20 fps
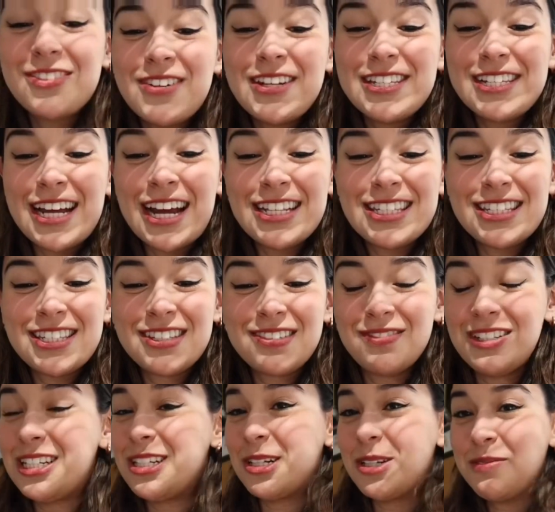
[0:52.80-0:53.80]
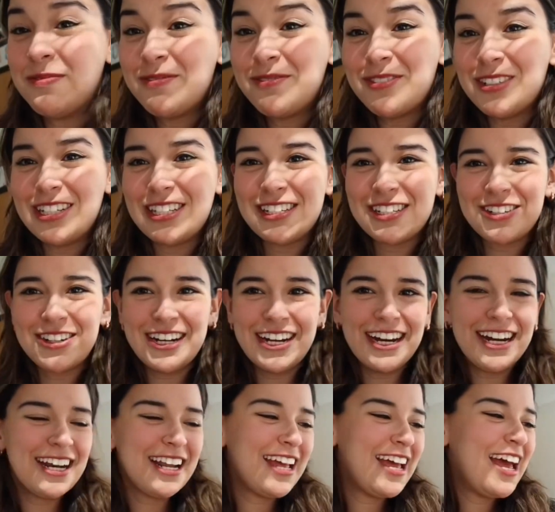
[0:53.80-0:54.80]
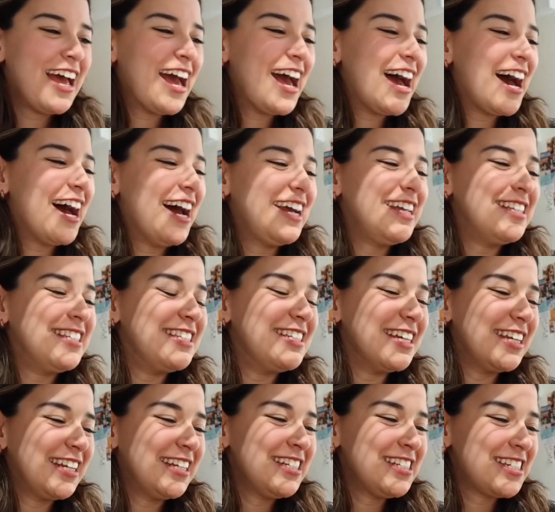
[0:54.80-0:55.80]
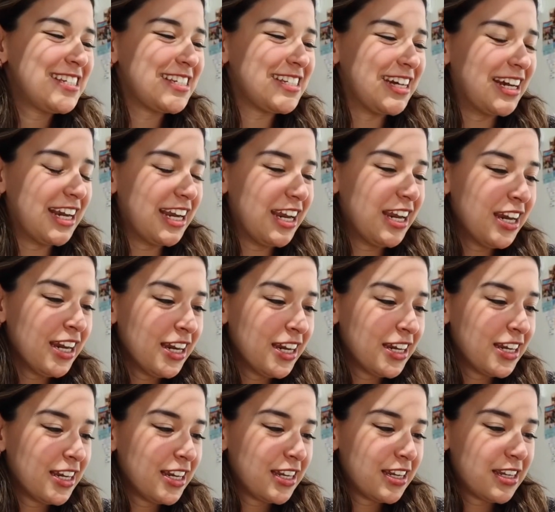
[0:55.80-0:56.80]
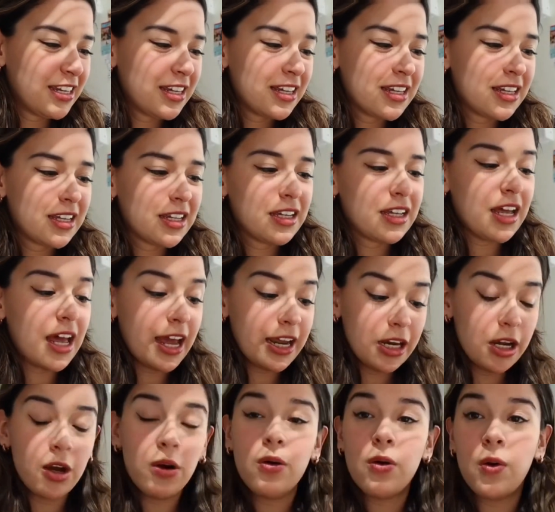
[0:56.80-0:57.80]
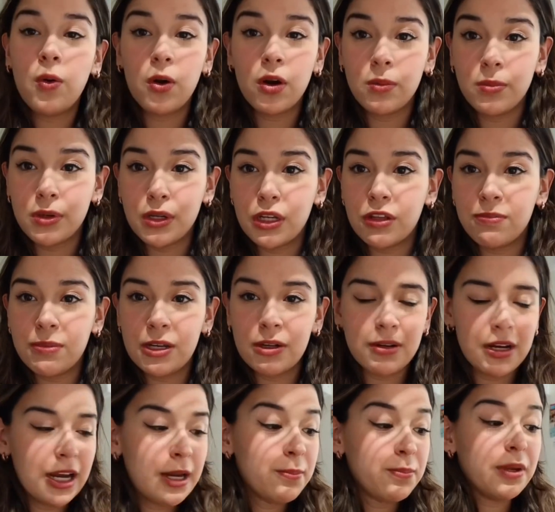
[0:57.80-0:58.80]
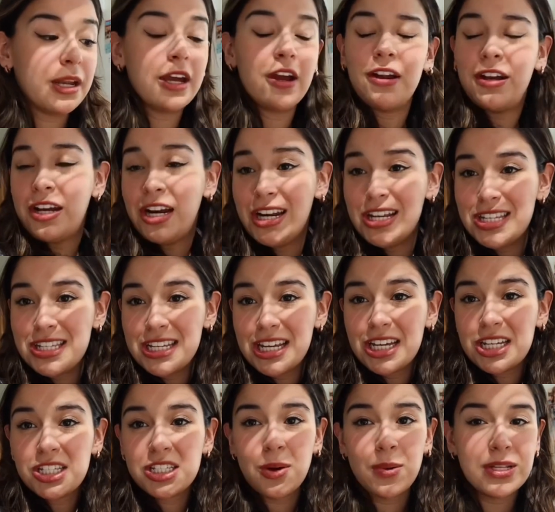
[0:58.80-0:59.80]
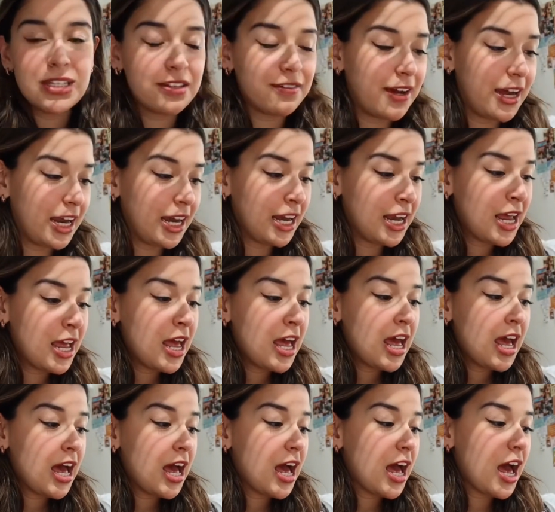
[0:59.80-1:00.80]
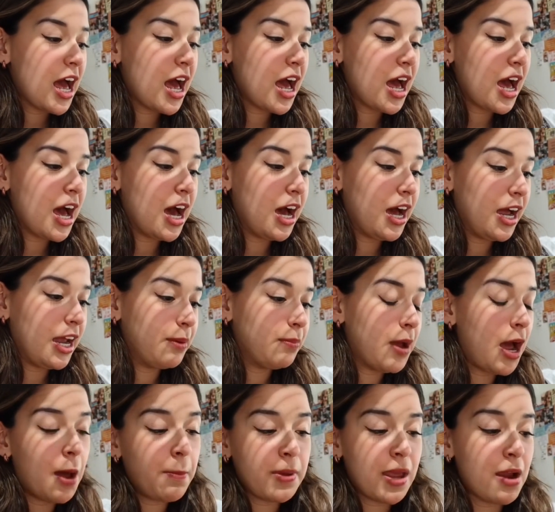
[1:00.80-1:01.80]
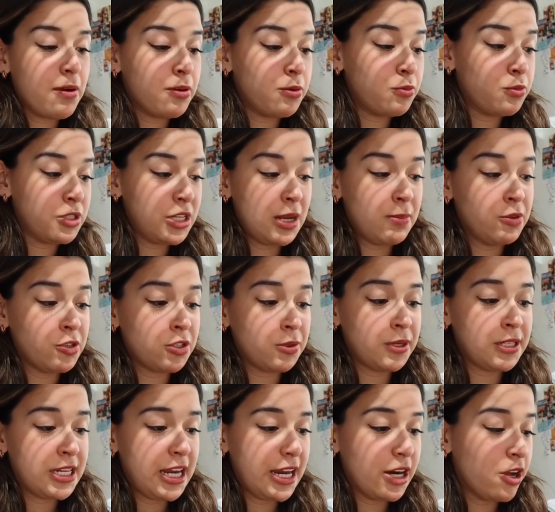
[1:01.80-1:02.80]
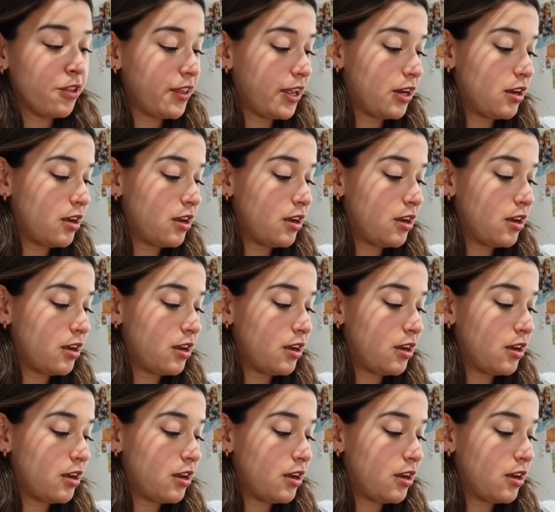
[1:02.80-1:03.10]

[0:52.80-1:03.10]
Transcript: on my stats midterm, which is great. I didn't study. I know, horrible of me, right? But I got a 96, so it's fine. I'm happy I was able to retain all that